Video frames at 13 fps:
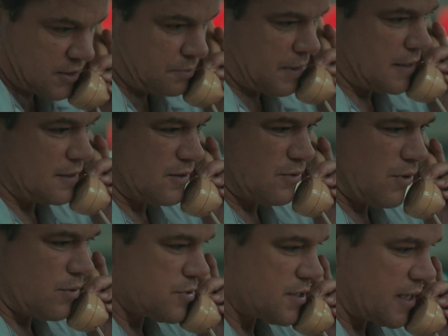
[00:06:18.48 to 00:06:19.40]
SL
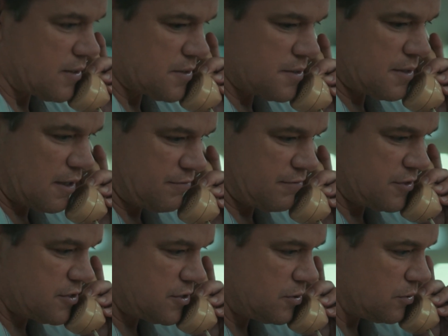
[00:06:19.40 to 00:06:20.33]
as an incentive,
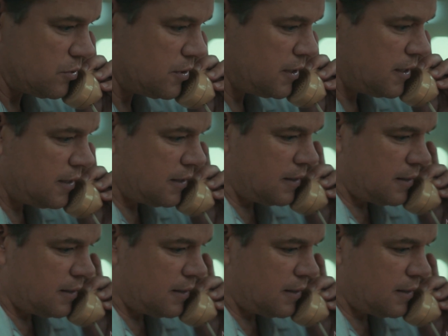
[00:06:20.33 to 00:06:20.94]
but on the